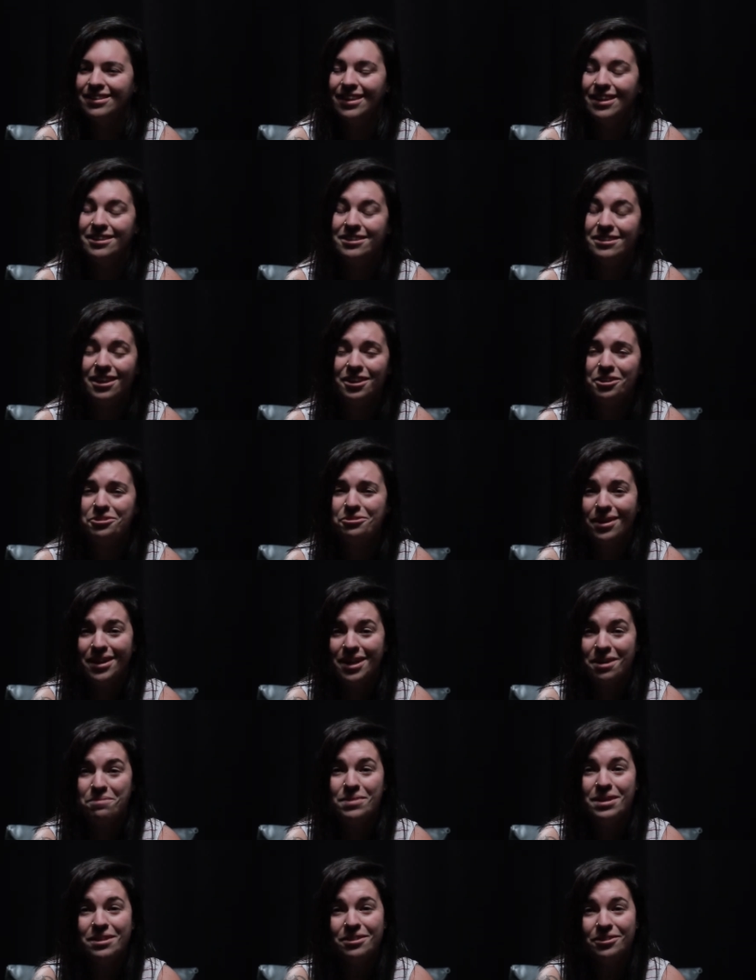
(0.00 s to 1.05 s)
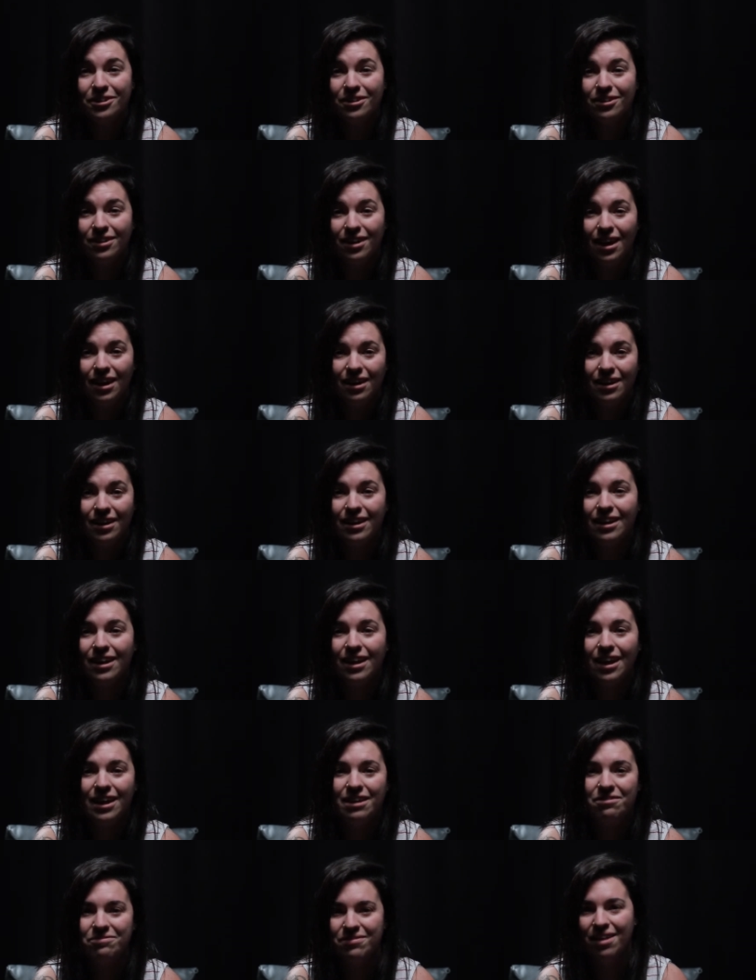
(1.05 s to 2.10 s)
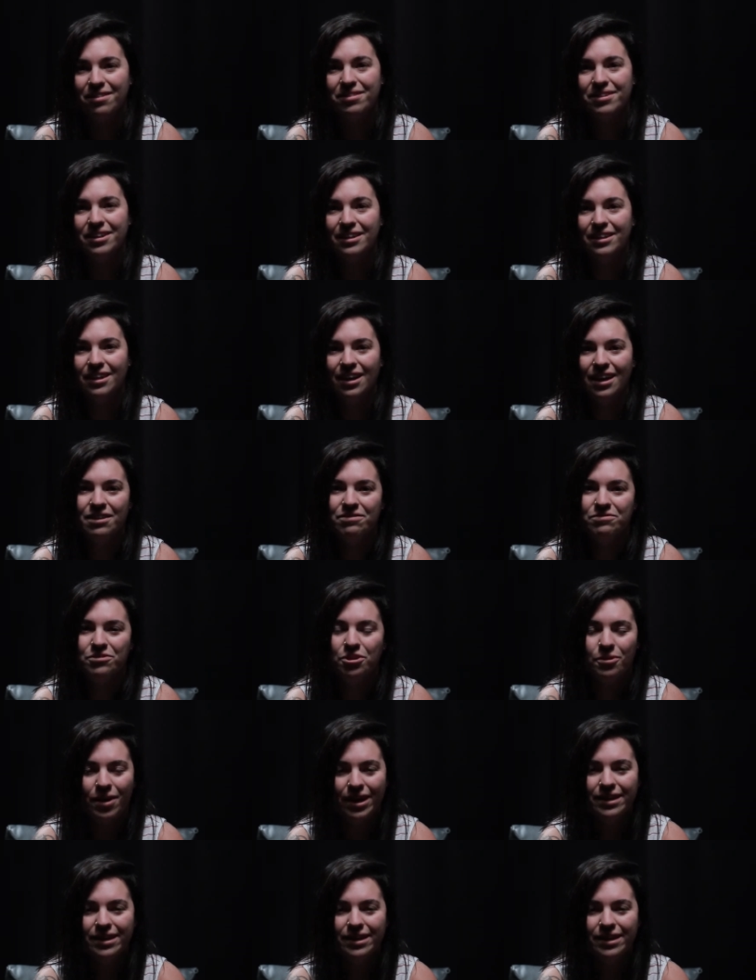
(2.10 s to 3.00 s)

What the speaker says: that's not who I am either. I have nothing. I have no